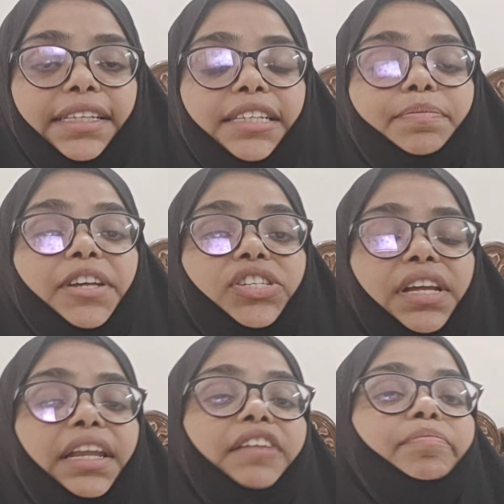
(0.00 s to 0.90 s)
a
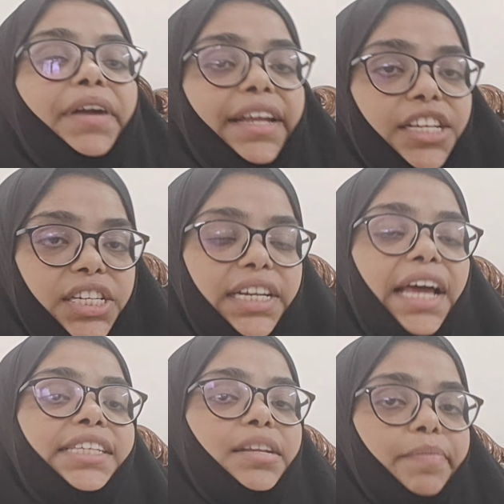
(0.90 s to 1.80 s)
special leave petition,
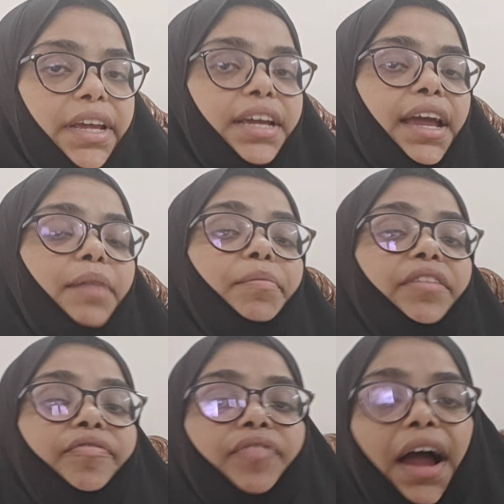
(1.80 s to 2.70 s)
SLP, can
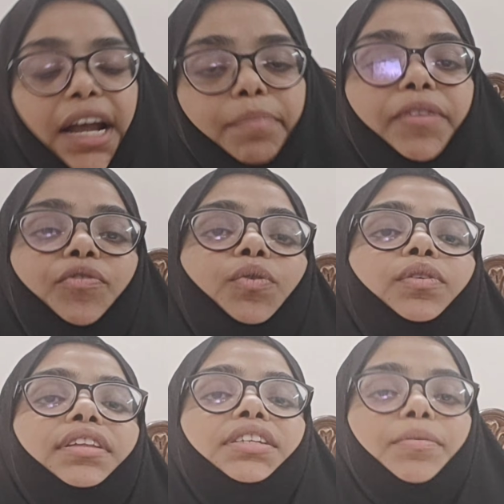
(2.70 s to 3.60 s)
be filed
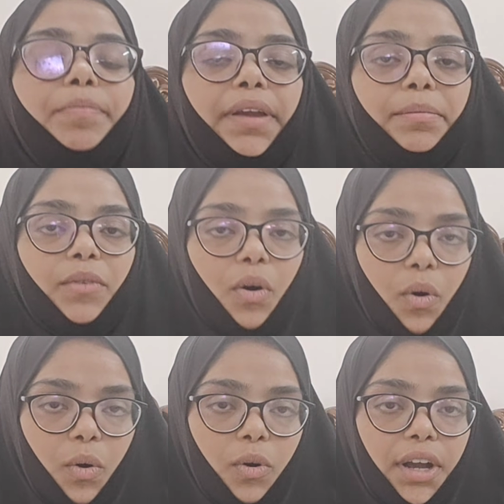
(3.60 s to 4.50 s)
before the Supreme
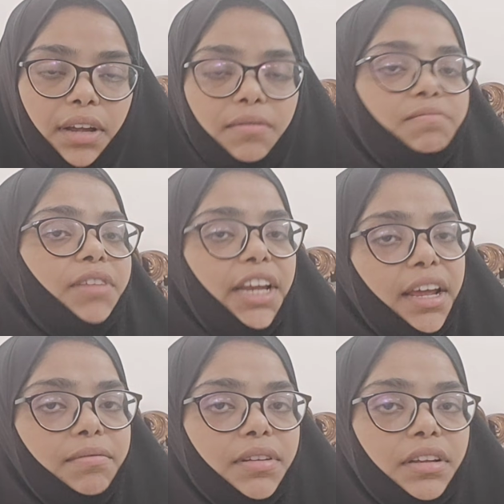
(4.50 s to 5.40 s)
Court.
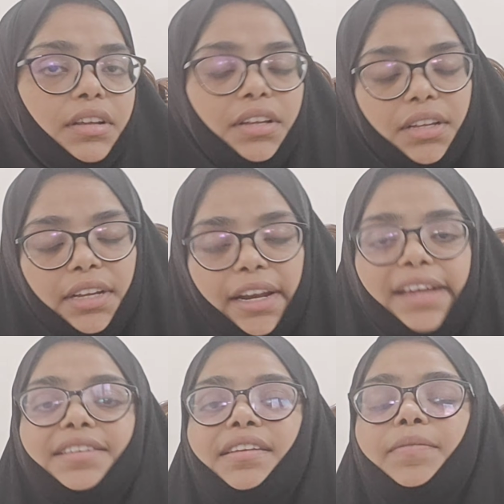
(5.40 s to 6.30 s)
Clear?
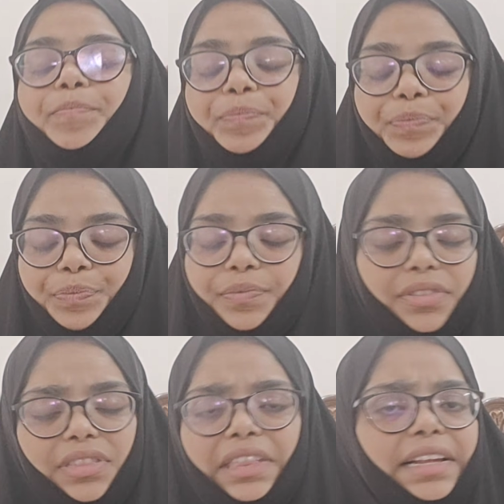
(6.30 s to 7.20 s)
Next.
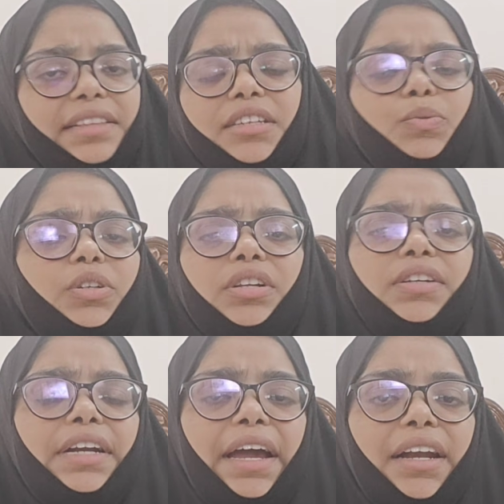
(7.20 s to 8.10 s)
This was
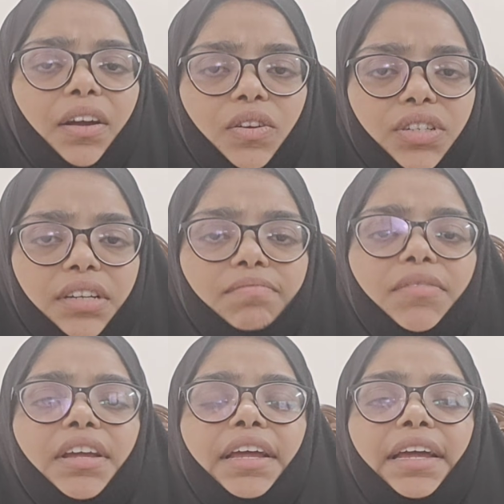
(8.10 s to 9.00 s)
also a direct question.
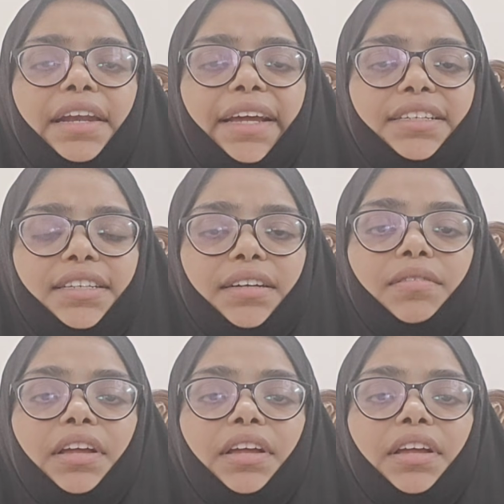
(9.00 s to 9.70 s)
Next